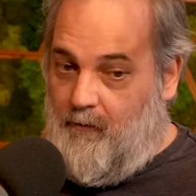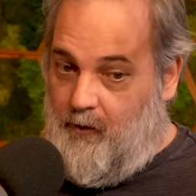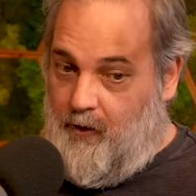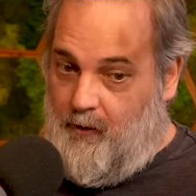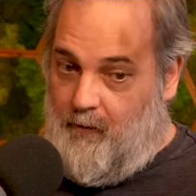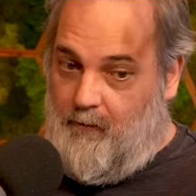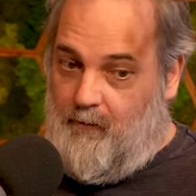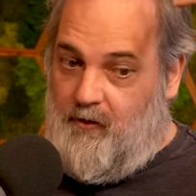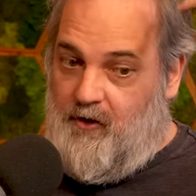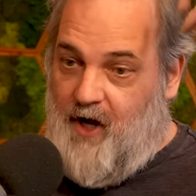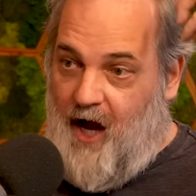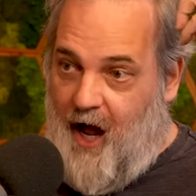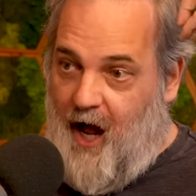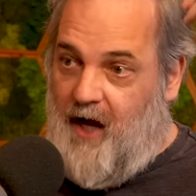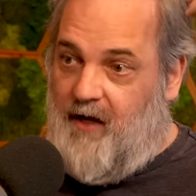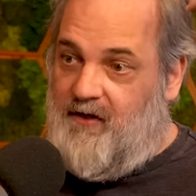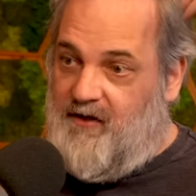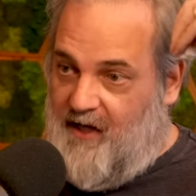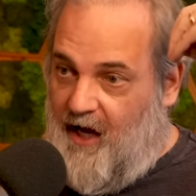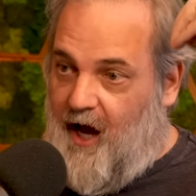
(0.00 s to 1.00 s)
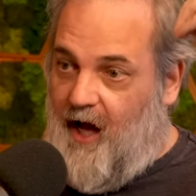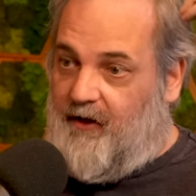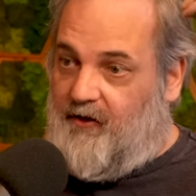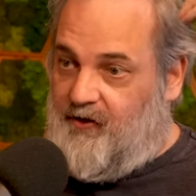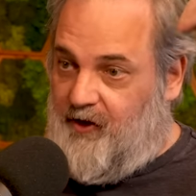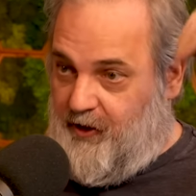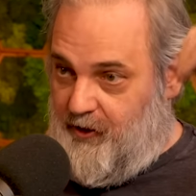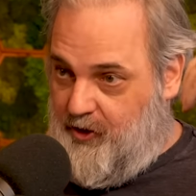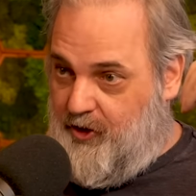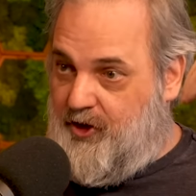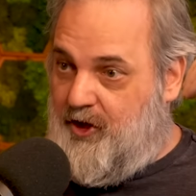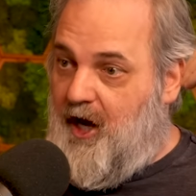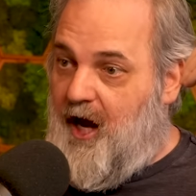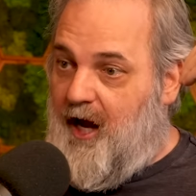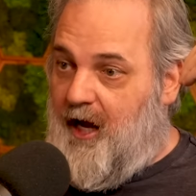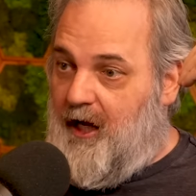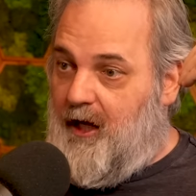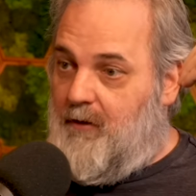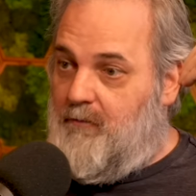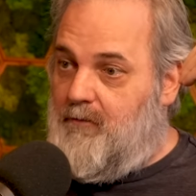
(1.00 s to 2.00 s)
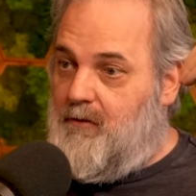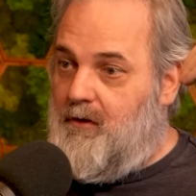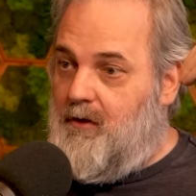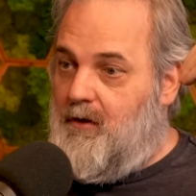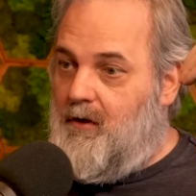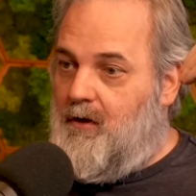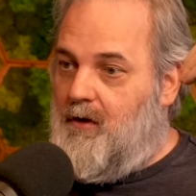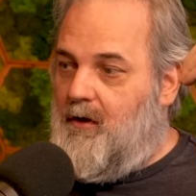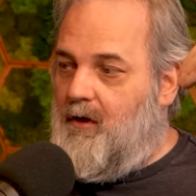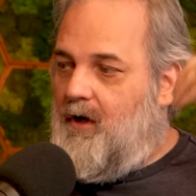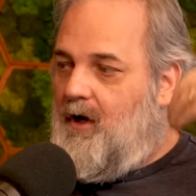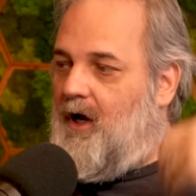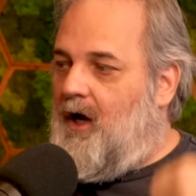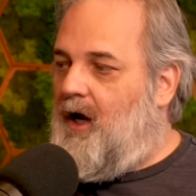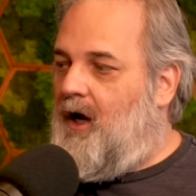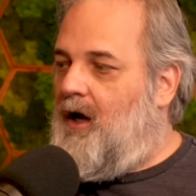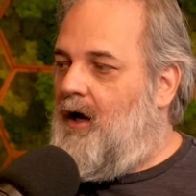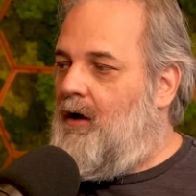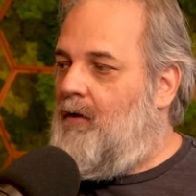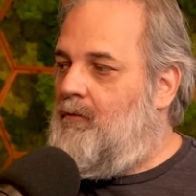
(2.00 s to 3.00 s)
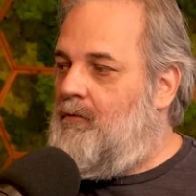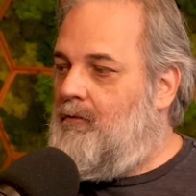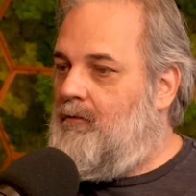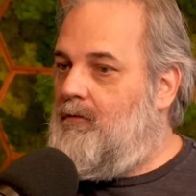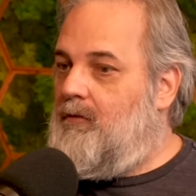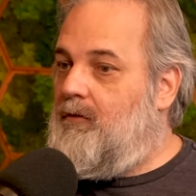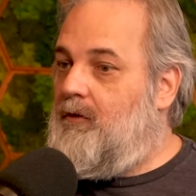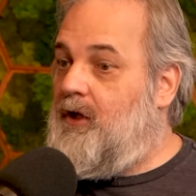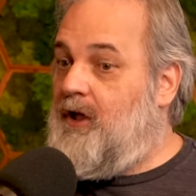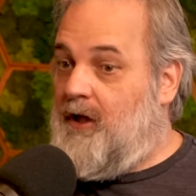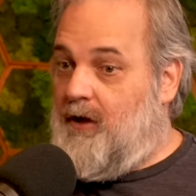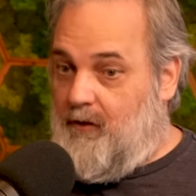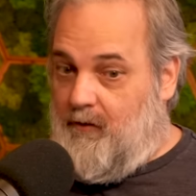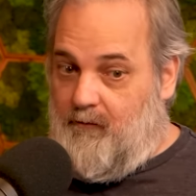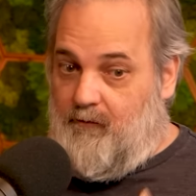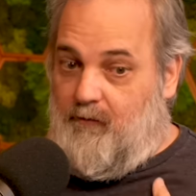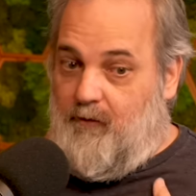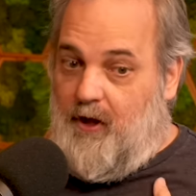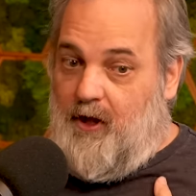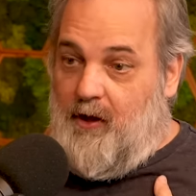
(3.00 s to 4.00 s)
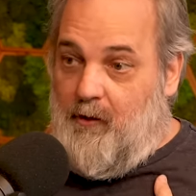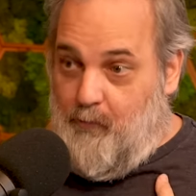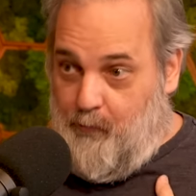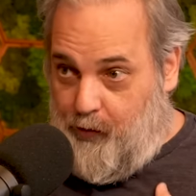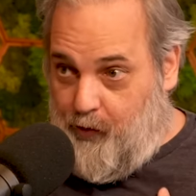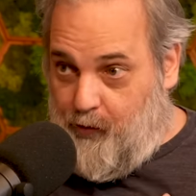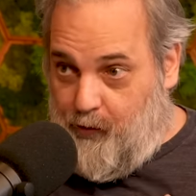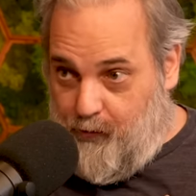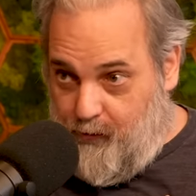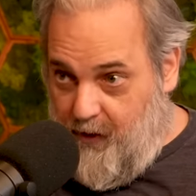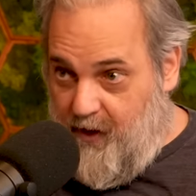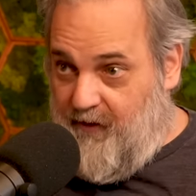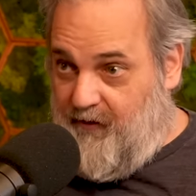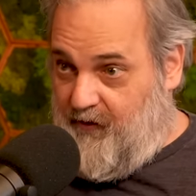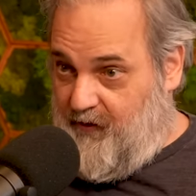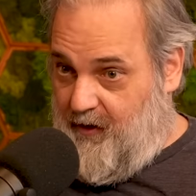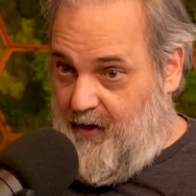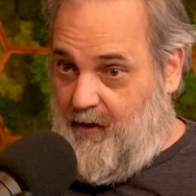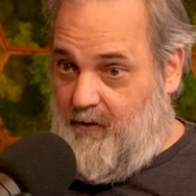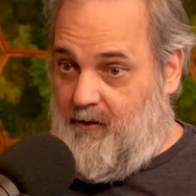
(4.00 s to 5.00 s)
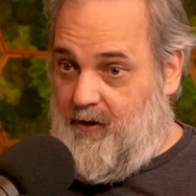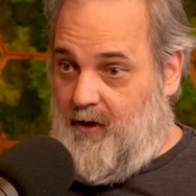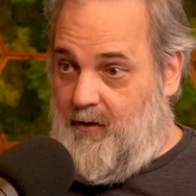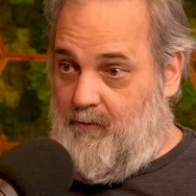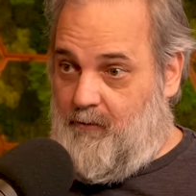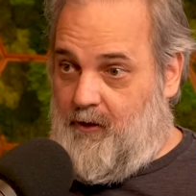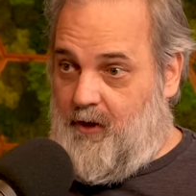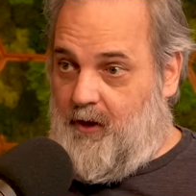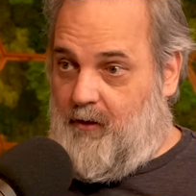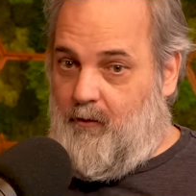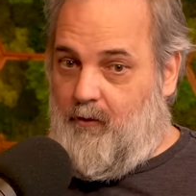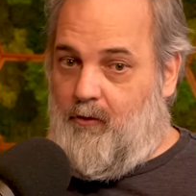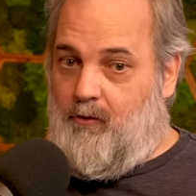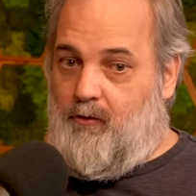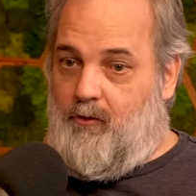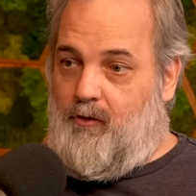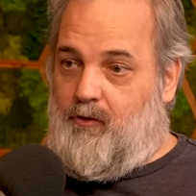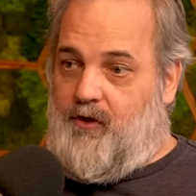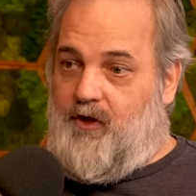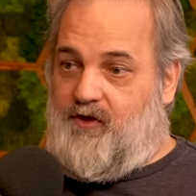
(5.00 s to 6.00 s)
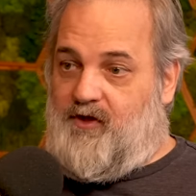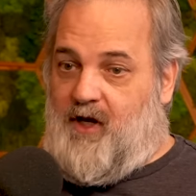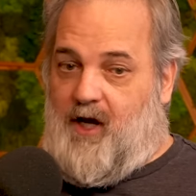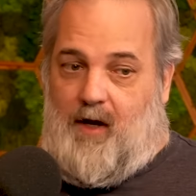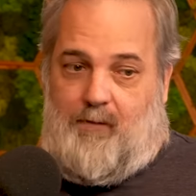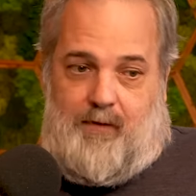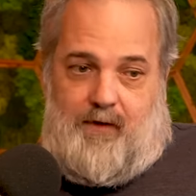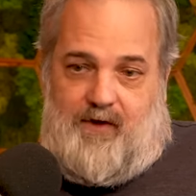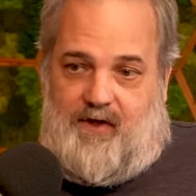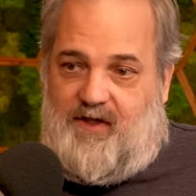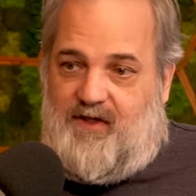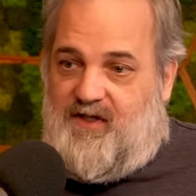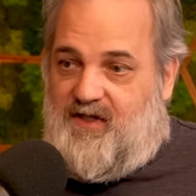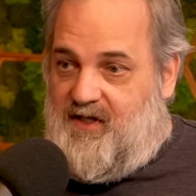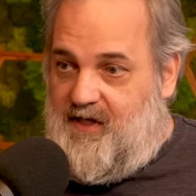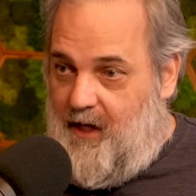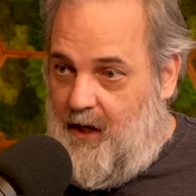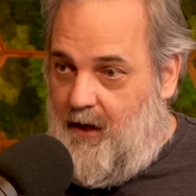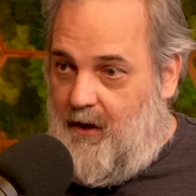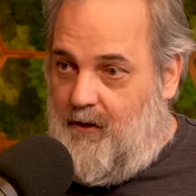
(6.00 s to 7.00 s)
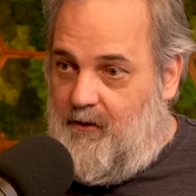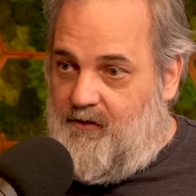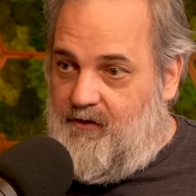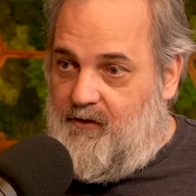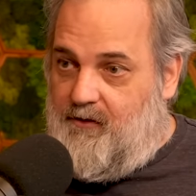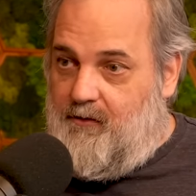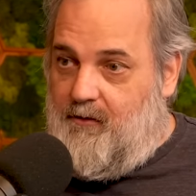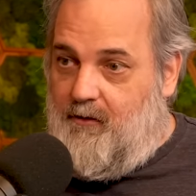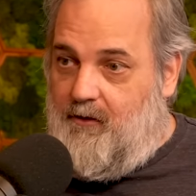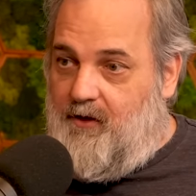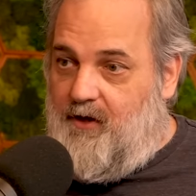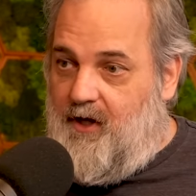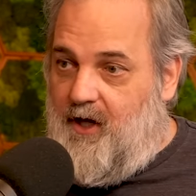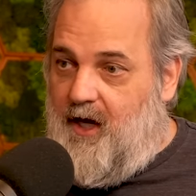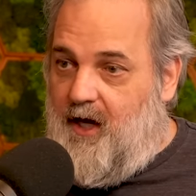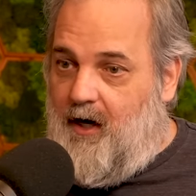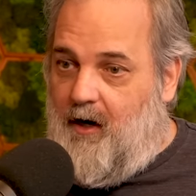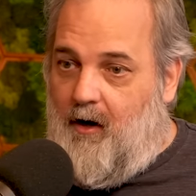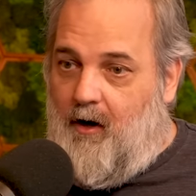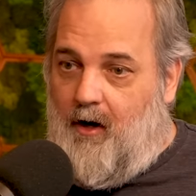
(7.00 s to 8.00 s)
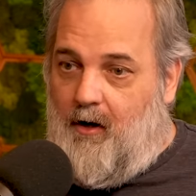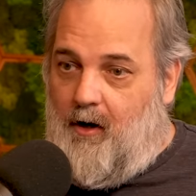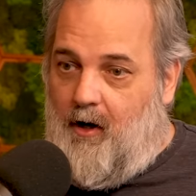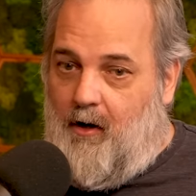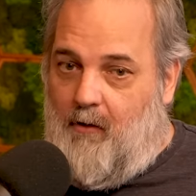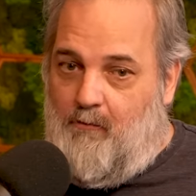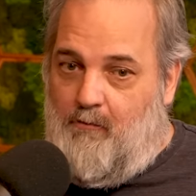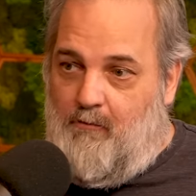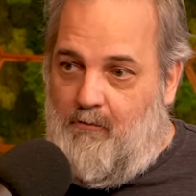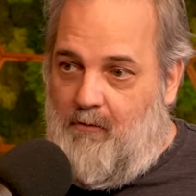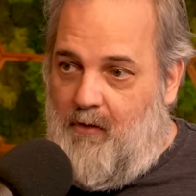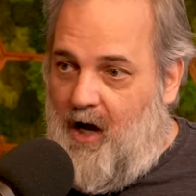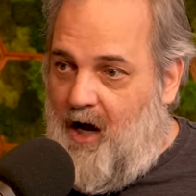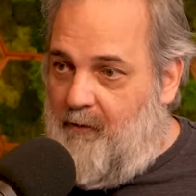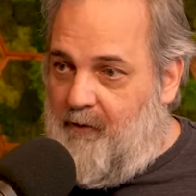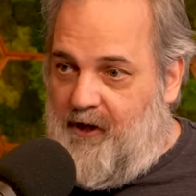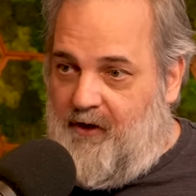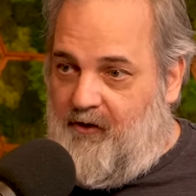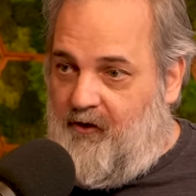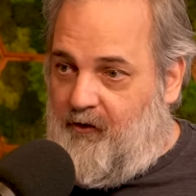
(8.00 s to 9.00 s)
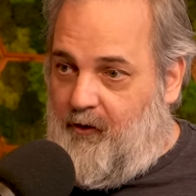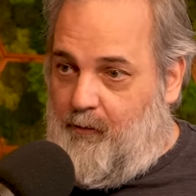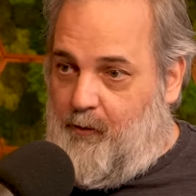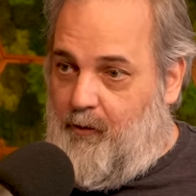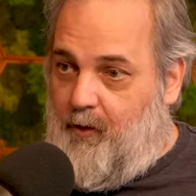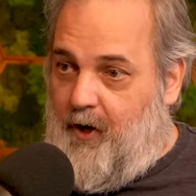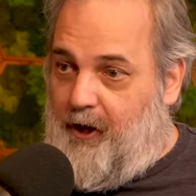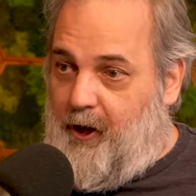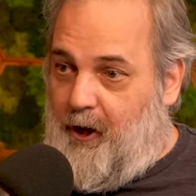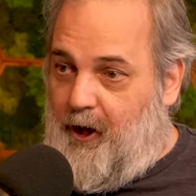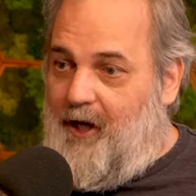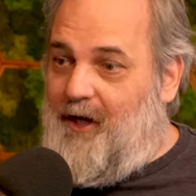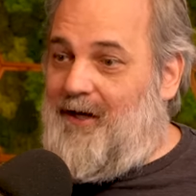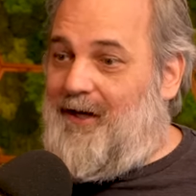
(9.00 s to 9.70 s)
the non-toxic shame, it imprints on them like, oh, the top of these stairs, they are a mommy disappointer.